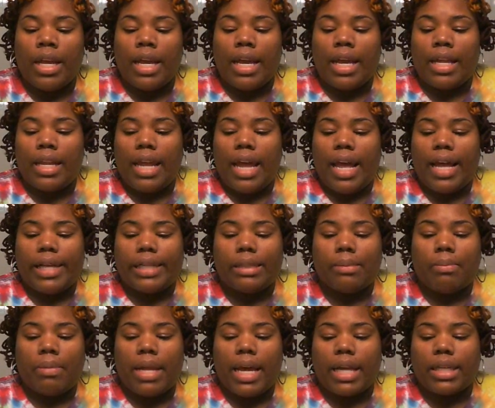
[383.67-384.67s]
And it has
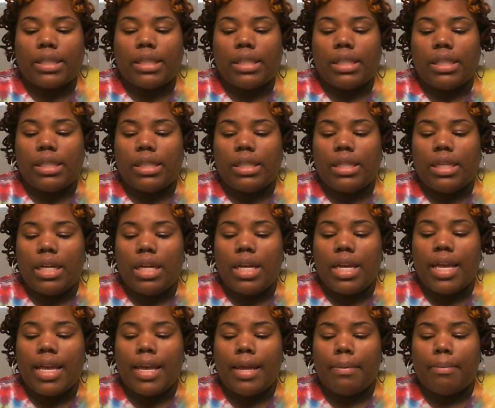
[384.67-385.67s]
black seed,
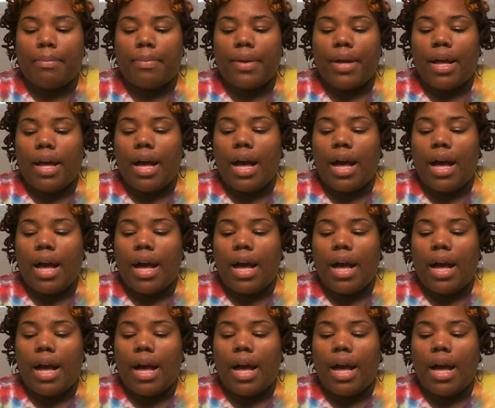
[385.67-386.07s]
hemp,